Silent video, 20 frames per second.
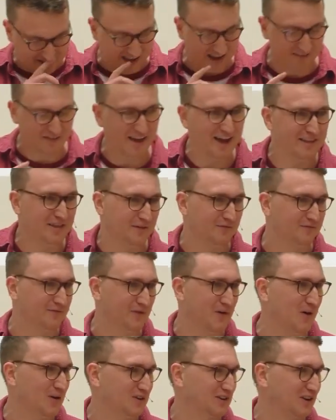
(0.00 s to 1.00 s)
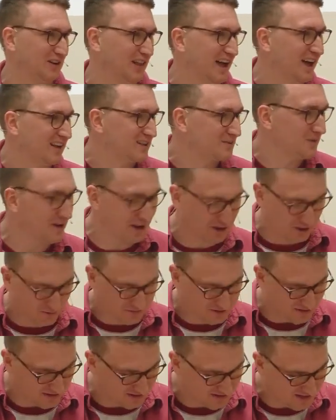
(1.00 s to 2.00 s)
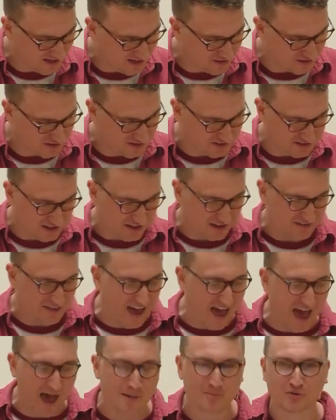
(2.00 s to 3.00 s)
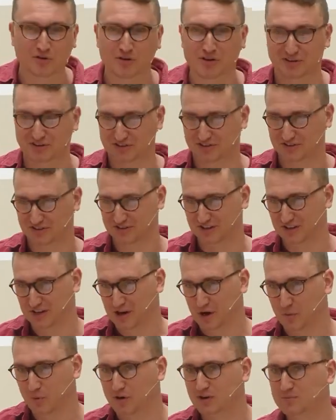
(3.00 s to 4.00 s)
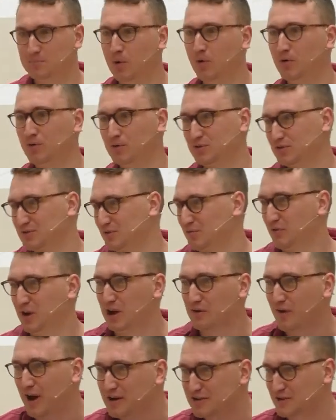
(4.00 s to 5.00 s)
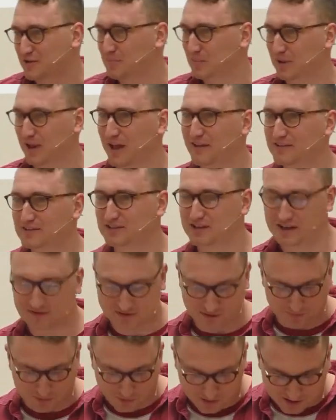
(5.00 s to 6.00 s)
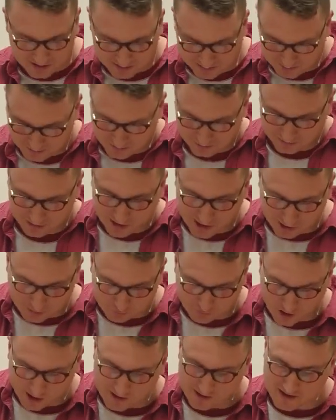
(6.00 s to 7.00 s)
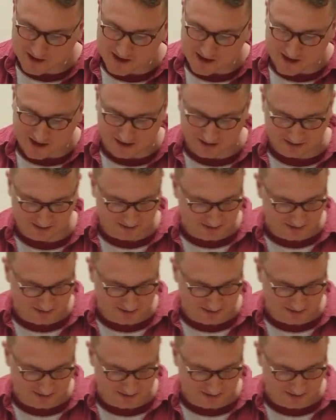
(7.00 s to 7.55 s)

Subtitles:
Like, they're the first class when it comes to the teachers. They're emirates. Whereas Paul's rearranging of plans leaves him looking a little like Ryanair.